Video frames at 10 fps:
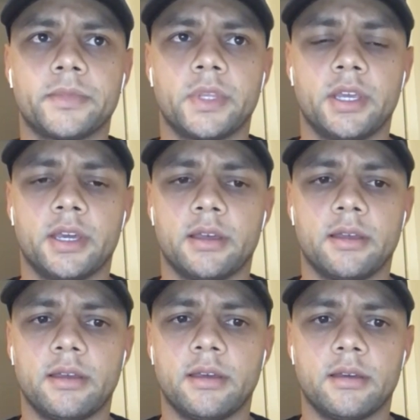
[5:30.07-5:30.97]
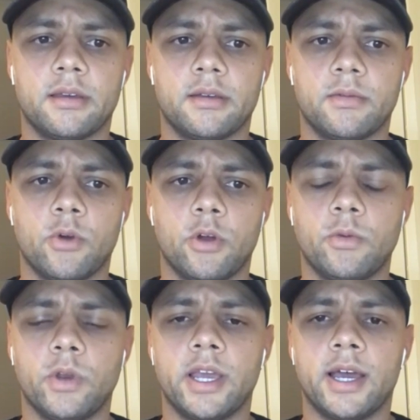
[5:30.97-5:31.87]
yeah, uh, work
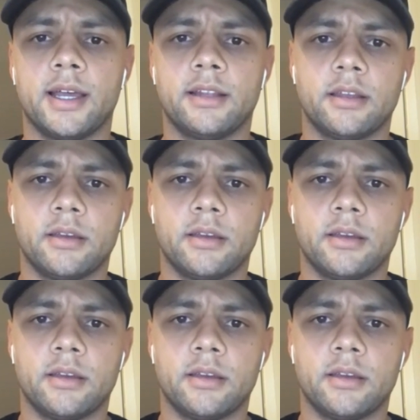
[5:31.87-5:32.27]
really hard